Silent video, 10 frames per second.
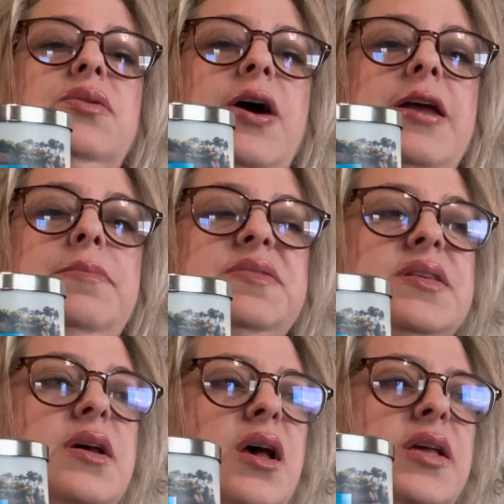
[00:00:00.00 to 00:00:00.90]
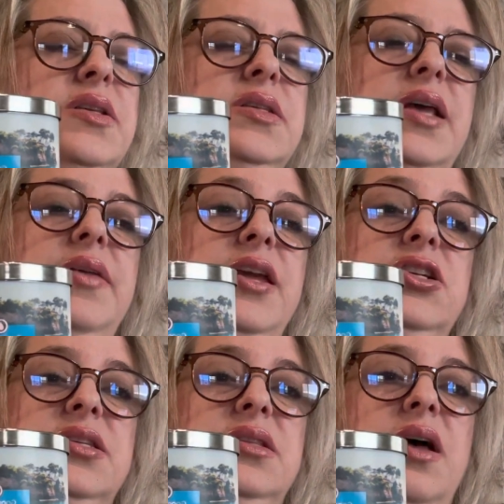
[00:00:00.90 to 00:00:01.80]
wipes, and they
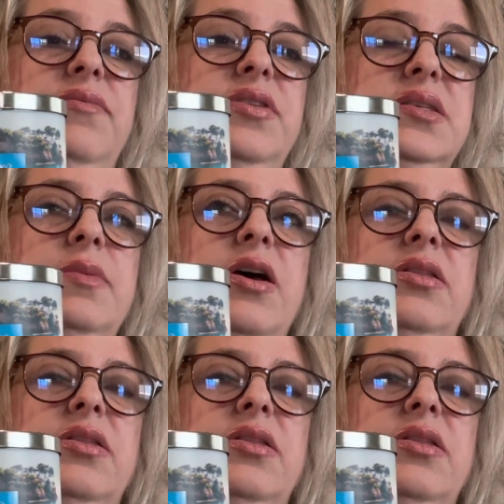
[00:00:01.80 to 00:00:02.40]
just love the smell.